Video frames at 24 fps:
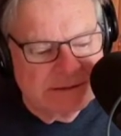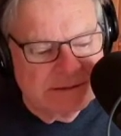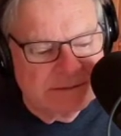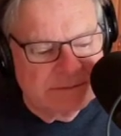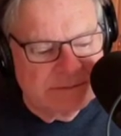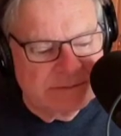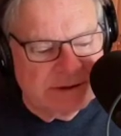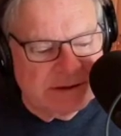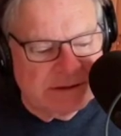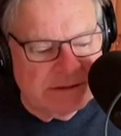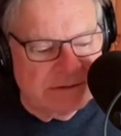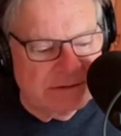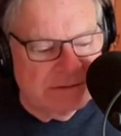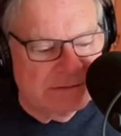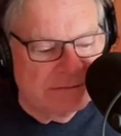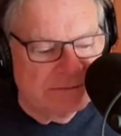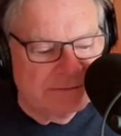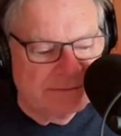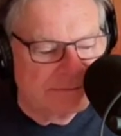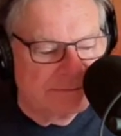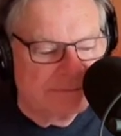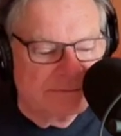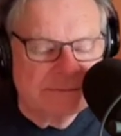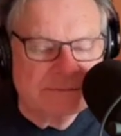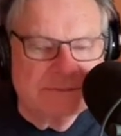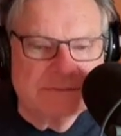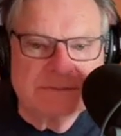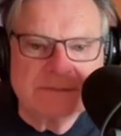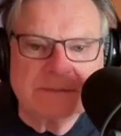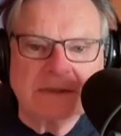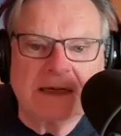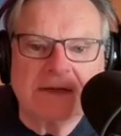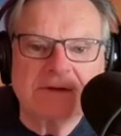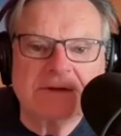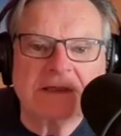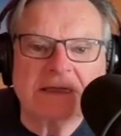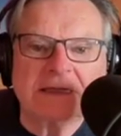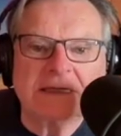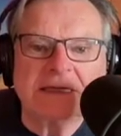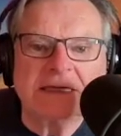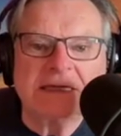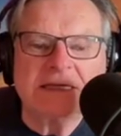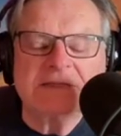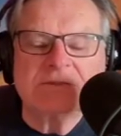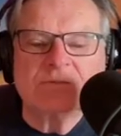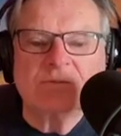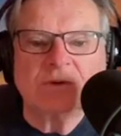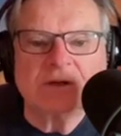But I think
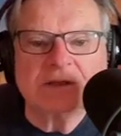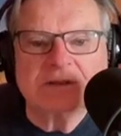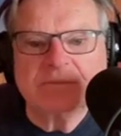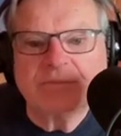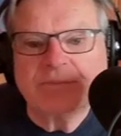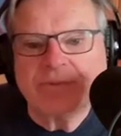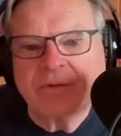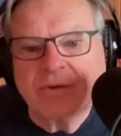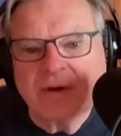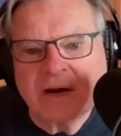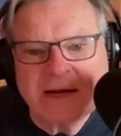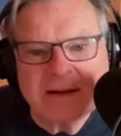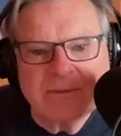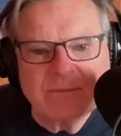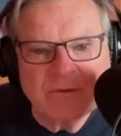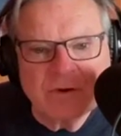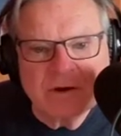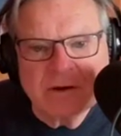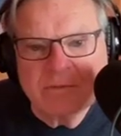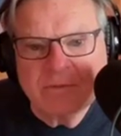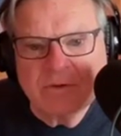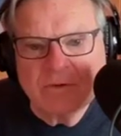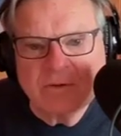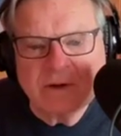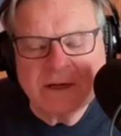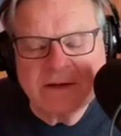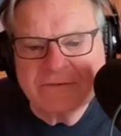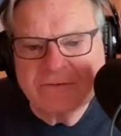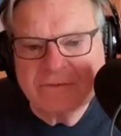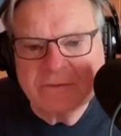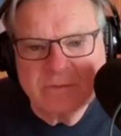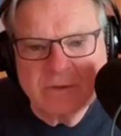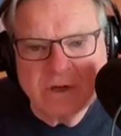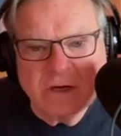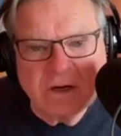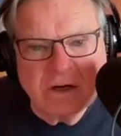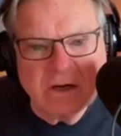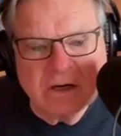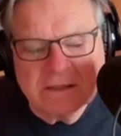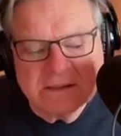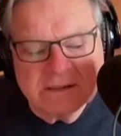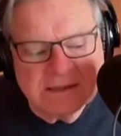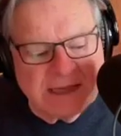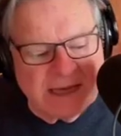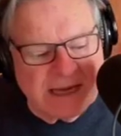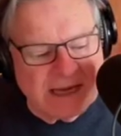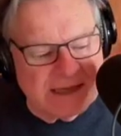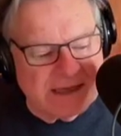he's one prime rib away from a heart
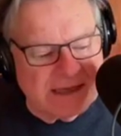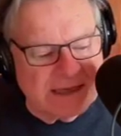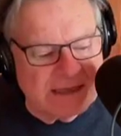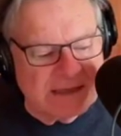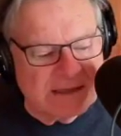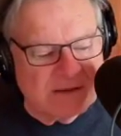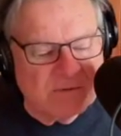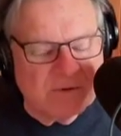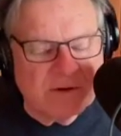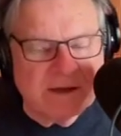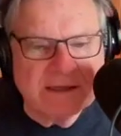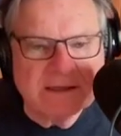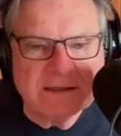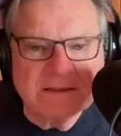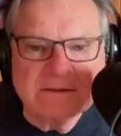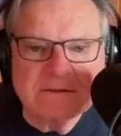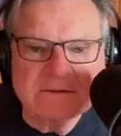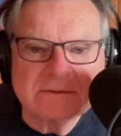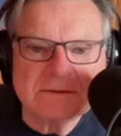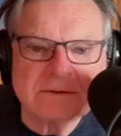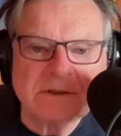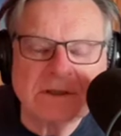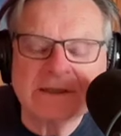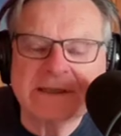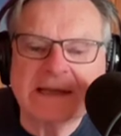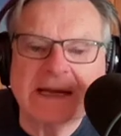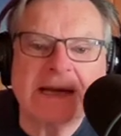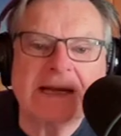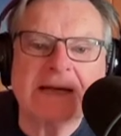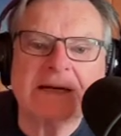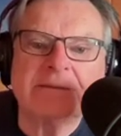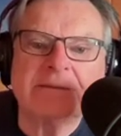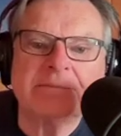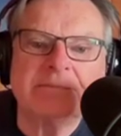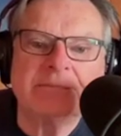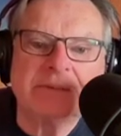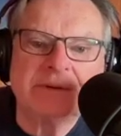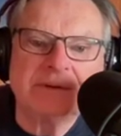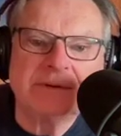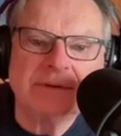attack anyway. Look at him.